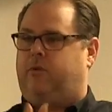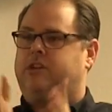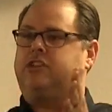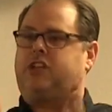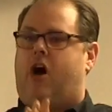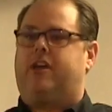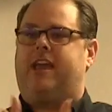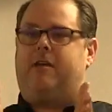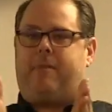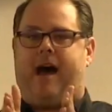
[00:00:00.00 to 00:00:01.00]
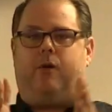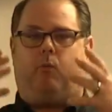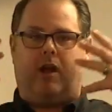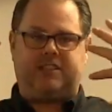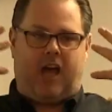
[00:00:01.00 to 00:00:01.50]
We're just talking about
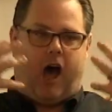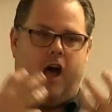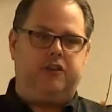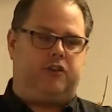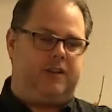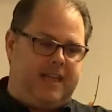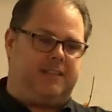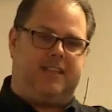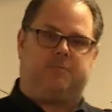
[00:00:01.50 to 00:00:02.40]
what's underneath